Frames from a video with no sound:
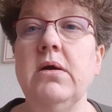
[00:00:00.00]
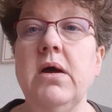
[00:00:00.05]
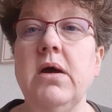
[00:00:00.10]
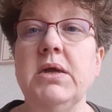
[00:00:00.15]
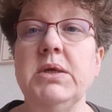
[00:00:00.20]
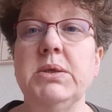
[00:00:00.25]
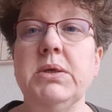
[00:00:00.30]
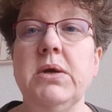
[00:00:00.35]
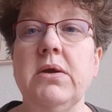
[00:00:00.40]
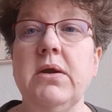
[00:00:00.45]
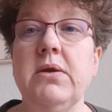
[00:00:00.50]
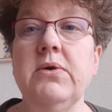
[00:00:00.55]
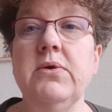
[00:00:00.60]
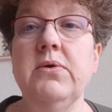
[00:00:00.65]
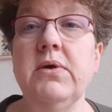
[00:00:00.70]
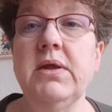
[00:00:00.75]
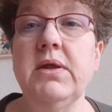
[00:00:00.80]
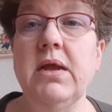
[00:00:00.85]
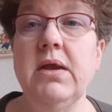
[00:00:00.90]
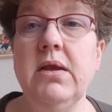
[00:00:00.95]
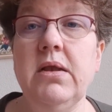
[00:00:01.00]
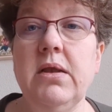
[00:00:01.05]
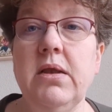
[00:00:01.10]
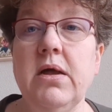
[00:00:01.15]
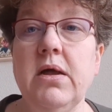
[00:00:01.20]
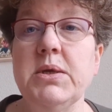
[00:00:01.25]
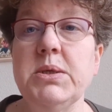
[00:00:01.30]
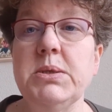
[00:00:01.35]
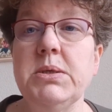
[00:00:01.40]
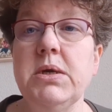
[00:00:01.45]
I started doing that
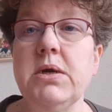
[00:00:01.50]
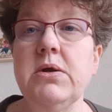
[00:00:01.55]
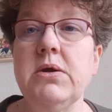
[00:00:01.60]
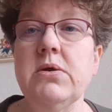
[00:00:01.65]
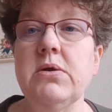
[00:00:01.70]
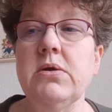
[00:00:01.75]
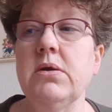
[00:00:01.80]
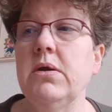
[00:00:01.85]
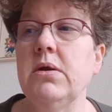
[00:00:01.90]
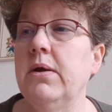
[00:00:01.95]
last year.